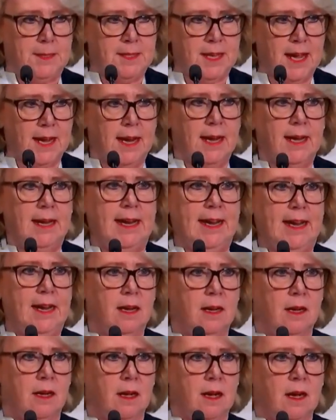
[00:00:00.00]

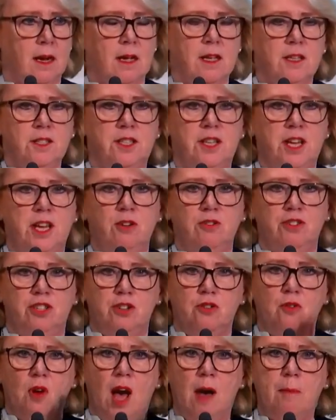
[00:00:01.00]
Secondly,
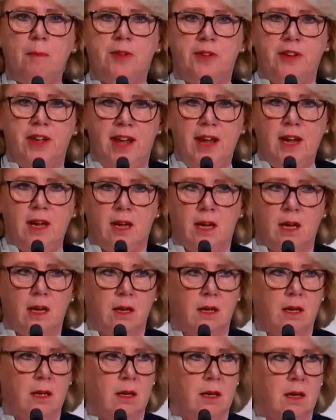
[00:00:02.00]
CO2 uptake
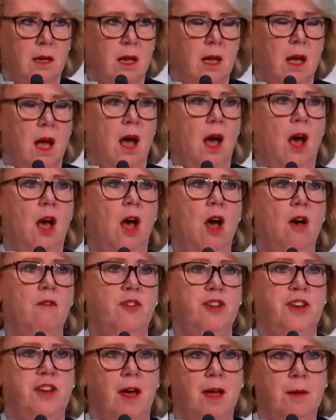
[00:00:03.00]

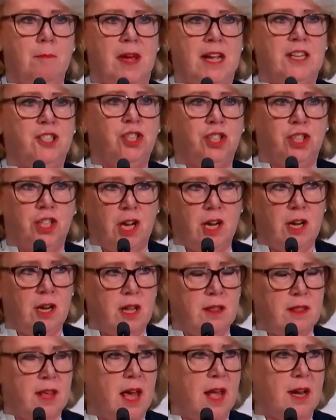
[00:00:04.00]
of a
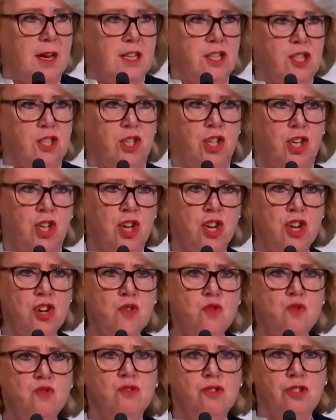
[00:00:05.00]
dimension that is
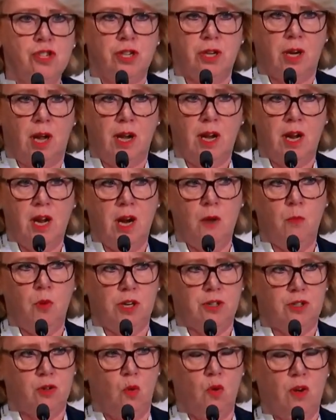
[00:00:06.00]
huge, and
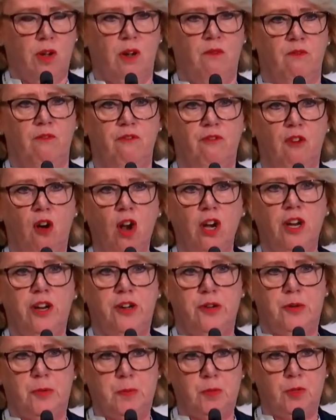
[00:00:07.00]
here we're talking
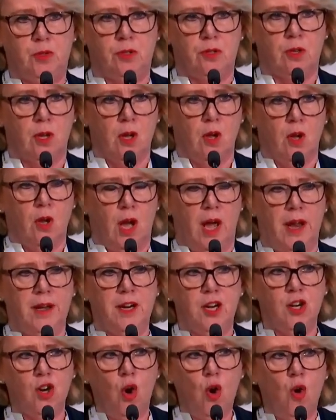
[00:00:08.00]
volumes
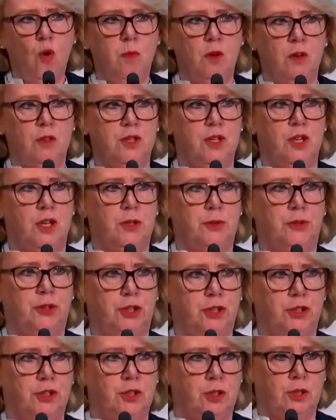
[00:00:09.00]
and global
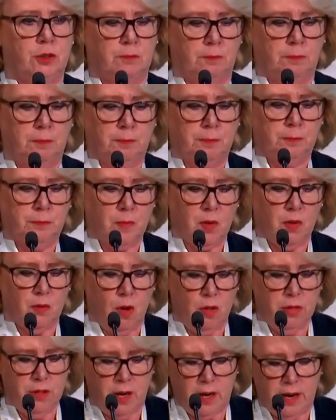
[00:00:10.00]
solutions
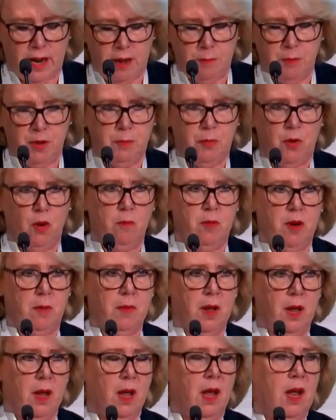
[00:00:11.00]
on the climate
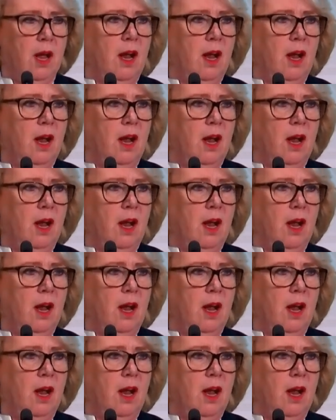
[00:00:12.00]
problem.